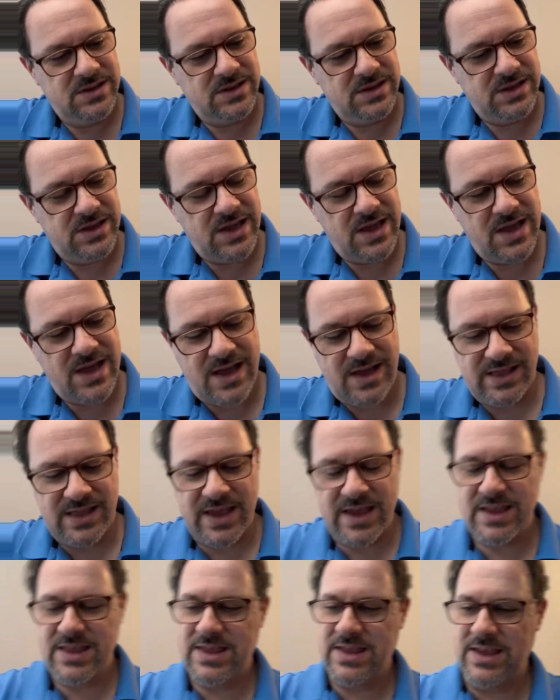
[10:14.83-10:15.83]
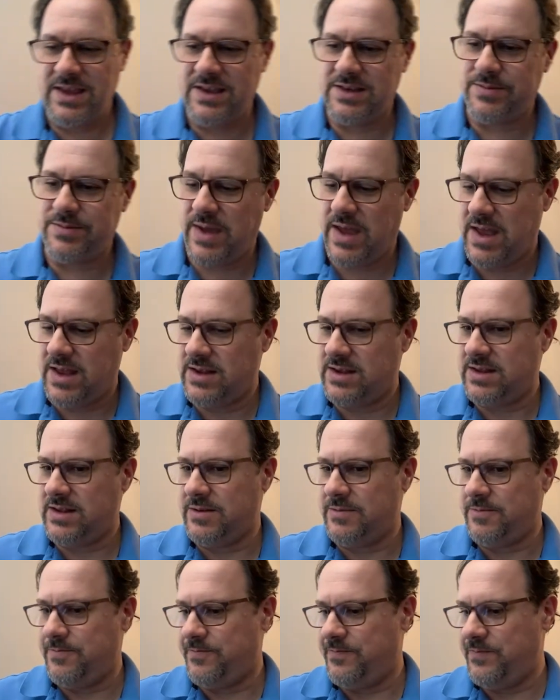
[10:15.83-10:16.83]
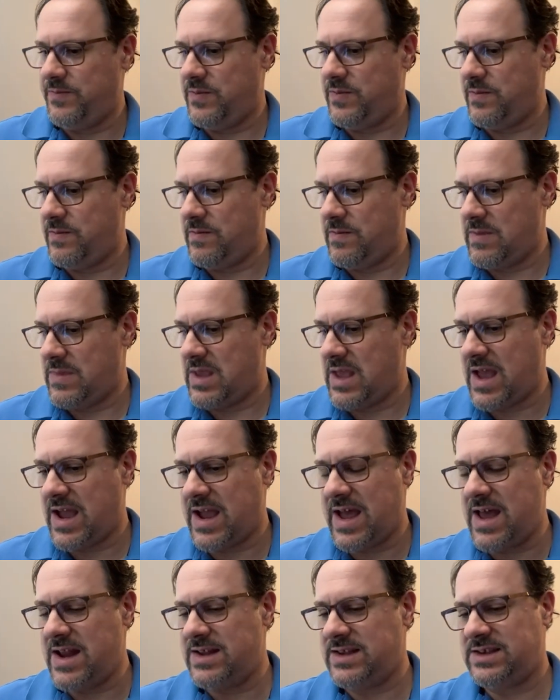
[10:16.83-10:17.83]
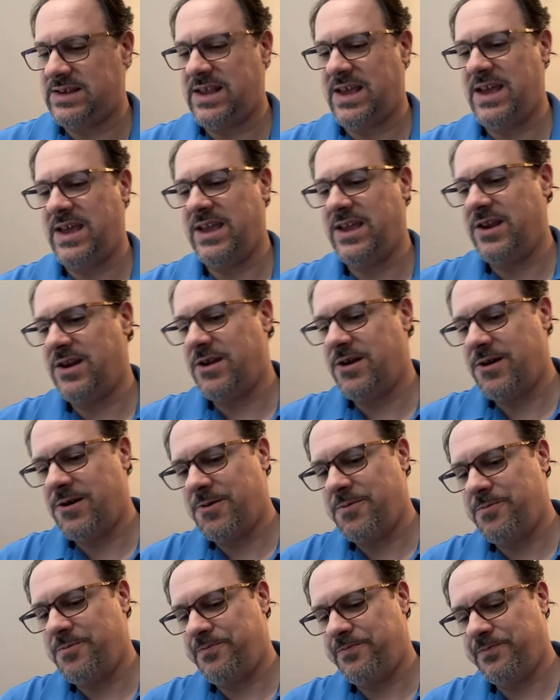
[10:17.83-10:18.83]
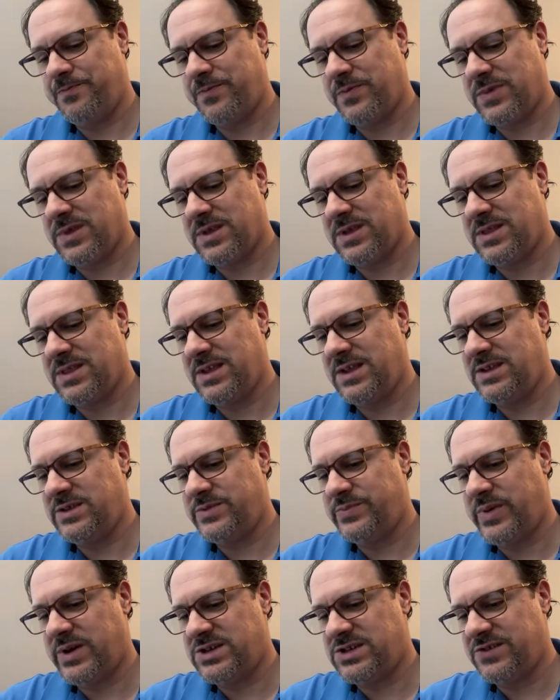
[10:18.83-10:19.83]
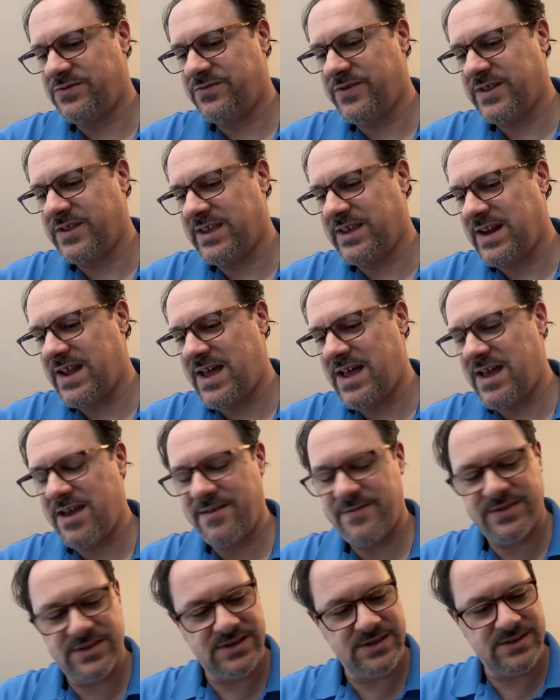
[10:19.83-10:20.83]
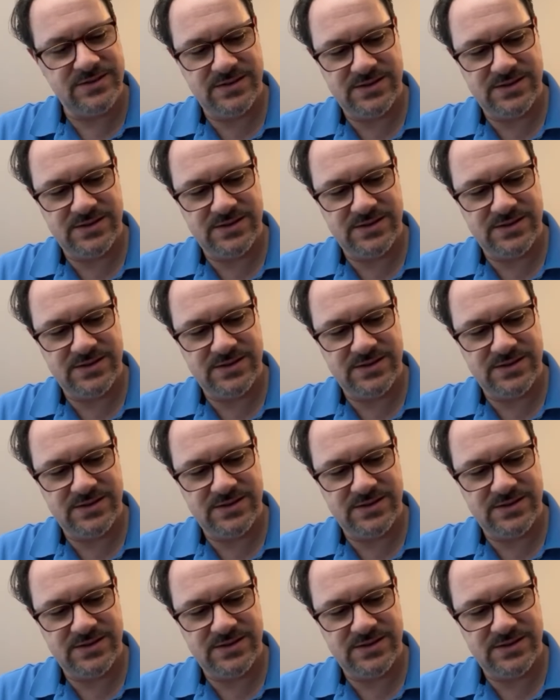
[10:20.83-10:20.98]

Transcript: yeah, I like these, man. I gotta say, these budget-friendly knives,